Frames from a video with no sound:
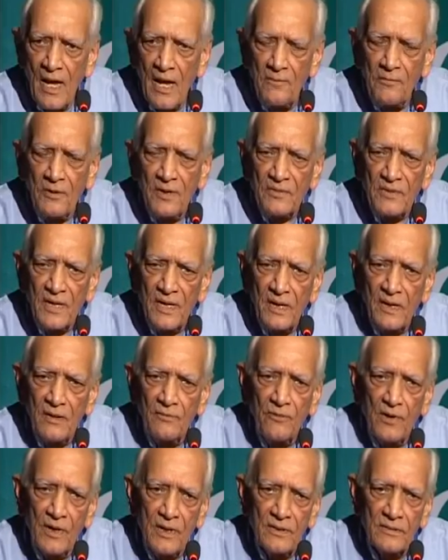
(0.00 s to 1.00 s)

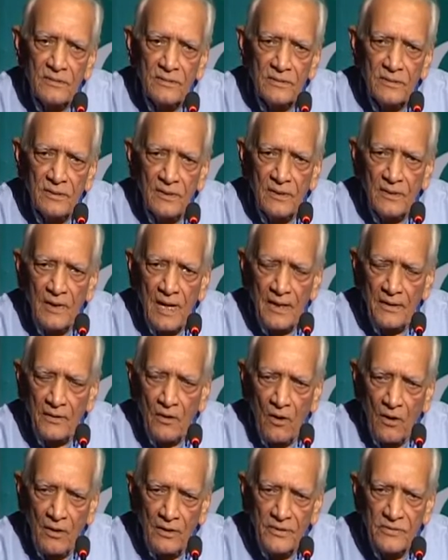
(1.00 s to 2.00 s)
Everything was
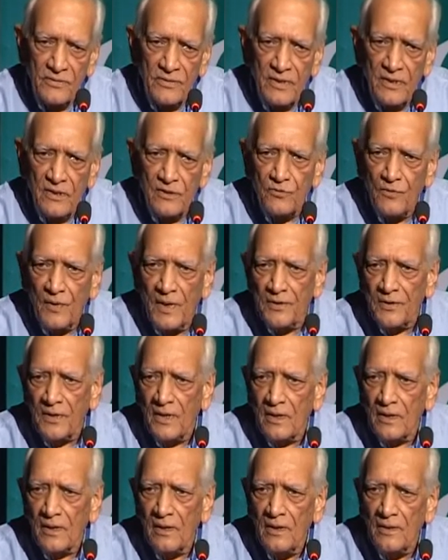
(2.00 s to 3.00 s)
and all decisions were
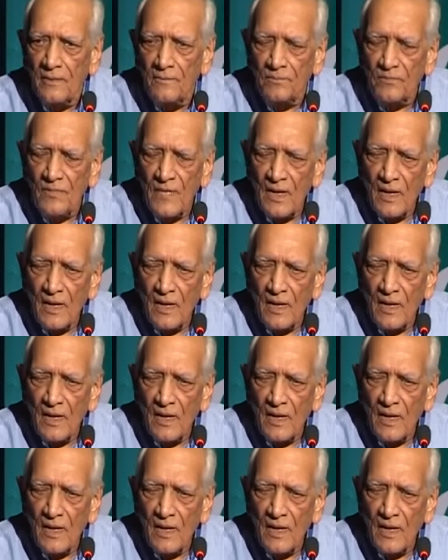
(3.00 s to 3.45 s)
taken